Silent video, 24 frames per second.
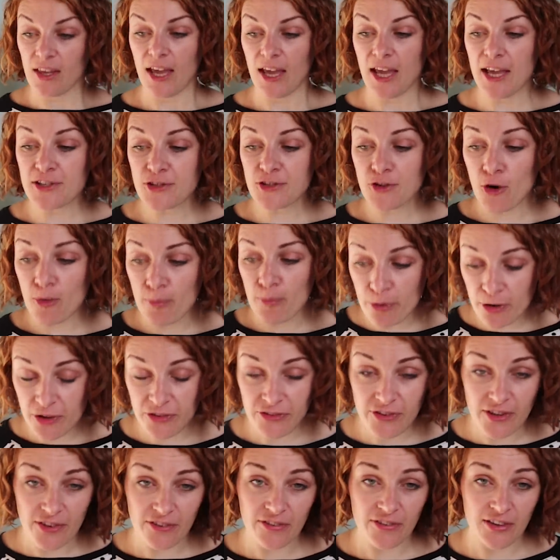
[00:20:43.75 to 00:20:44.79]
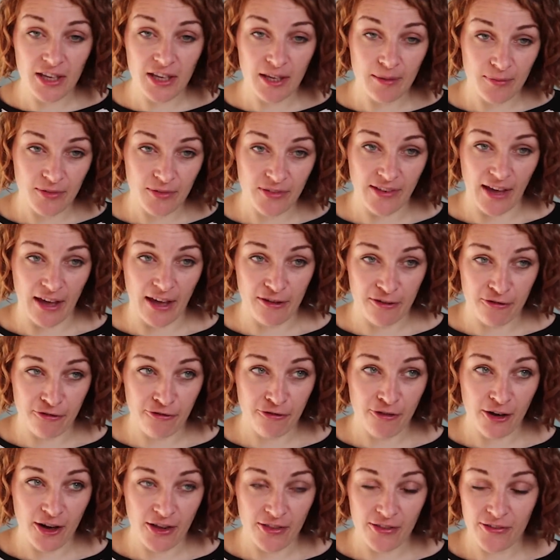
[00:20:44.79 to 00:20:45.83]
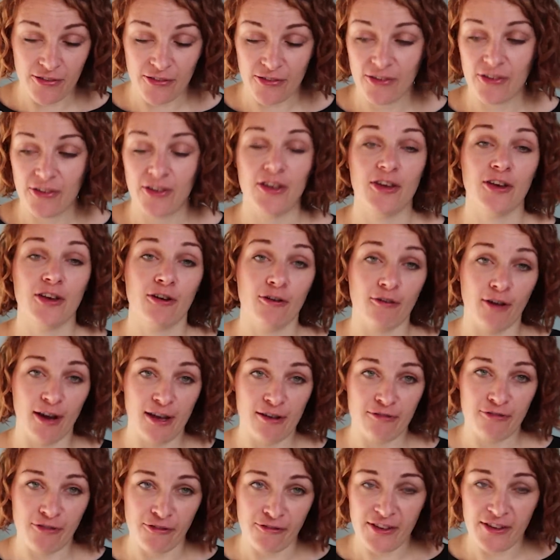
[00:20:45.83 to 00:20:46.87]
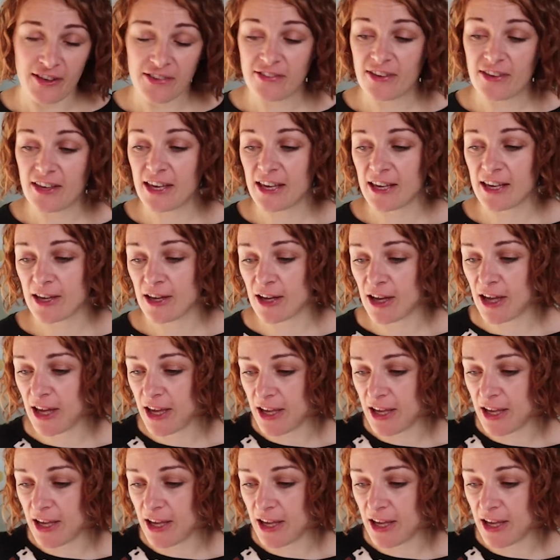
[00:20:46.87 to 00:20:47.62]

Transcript: it's got princess seams down the front, great for fitting.